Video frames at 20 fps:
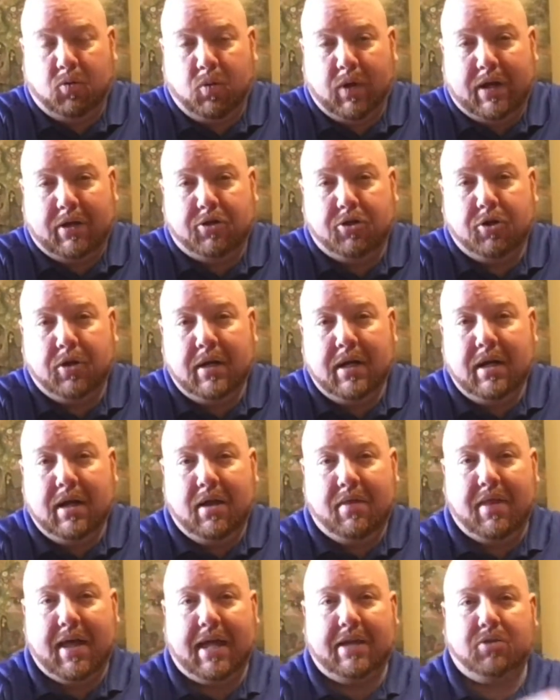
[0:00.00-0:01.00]
which
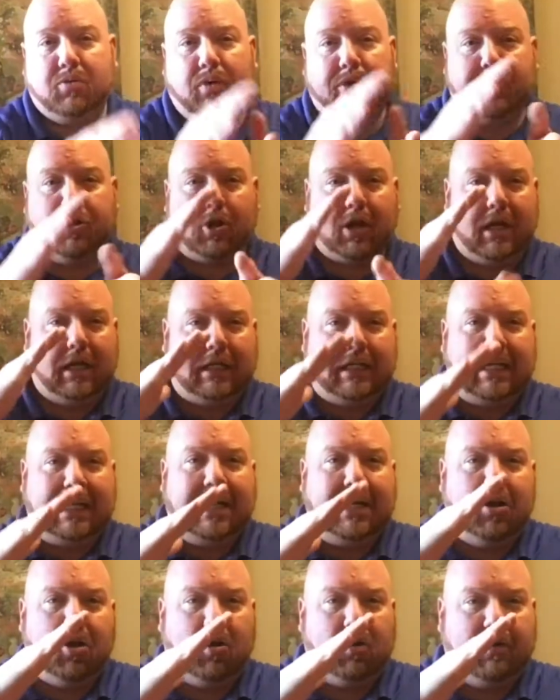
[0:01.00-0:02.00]
that's what you're going to
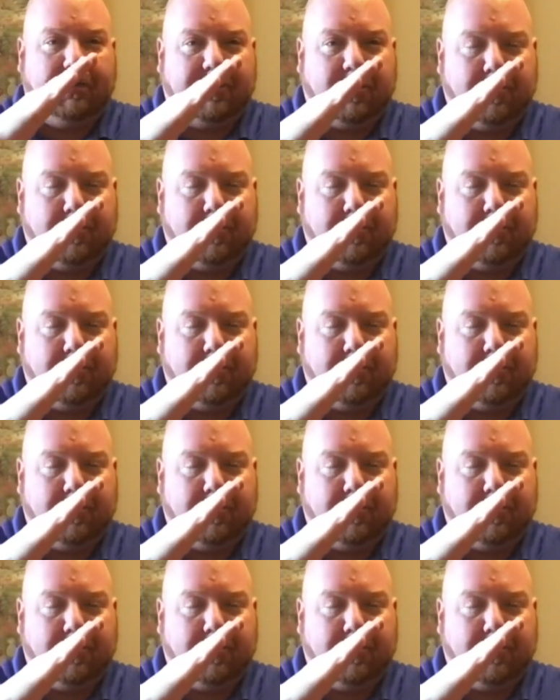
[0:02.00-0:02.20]
lean all of